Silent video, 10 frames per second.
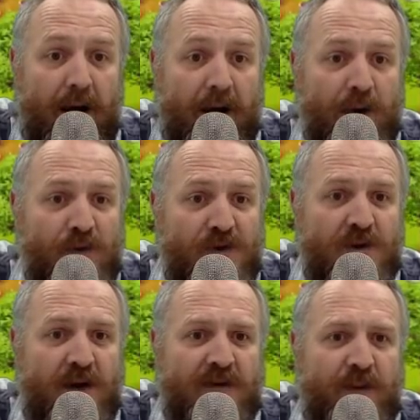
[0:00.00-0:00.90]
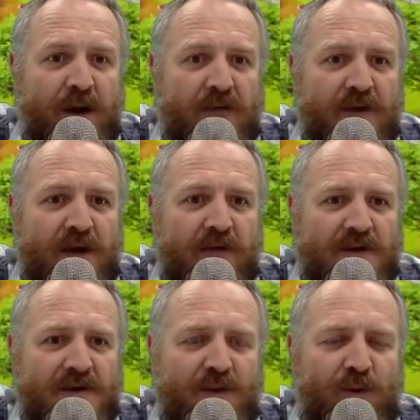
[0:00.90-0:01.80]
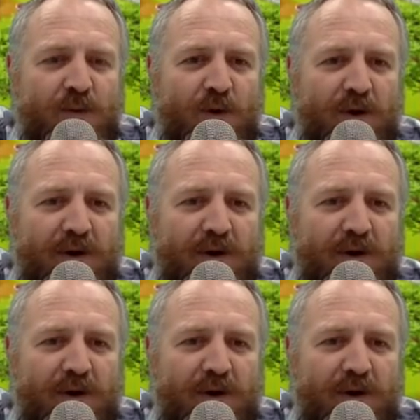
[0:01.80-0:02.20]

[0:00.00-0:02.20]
would still have to pay off if you get arrested. It wouldn't work.